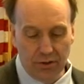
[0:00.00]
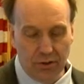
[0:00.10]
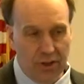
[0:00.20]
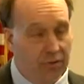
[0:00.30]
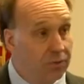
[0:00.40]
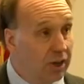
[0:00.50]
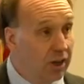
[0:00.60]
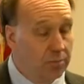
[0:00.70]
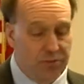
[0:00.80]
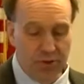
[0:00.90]
thin
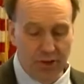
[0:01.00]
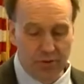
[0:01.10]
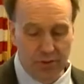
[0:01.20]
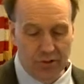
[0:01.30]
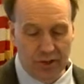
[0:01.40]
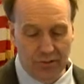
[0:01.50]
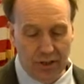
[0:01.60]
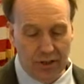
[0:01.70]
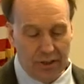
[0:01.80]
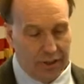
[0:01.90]
films, and
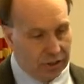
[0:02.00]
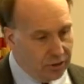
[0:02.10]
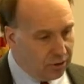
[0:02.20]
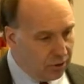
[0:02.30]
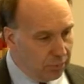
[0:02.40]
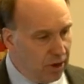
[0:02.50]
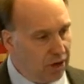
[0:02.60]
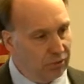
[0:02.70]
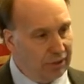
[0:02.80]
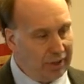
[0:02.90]
specifically the
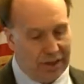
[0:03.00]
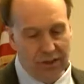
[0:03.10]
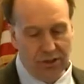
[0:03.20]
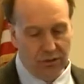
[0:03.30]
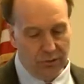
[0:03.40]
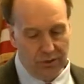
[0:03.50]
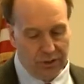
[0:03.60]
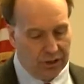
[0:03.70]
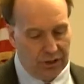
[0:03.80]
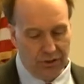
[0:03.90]
part related to
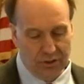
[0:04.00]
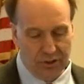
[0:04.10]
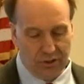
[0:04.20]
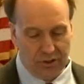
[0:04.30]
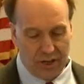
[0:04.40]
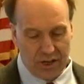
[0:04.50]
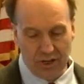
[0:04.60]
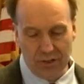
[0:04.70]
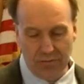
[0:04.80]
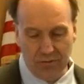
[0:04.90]
the uh,
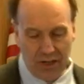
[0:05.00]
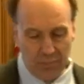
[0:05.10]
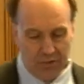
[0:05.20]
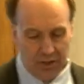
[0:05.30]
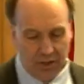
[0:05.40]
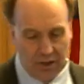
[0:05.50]
crystallization of films.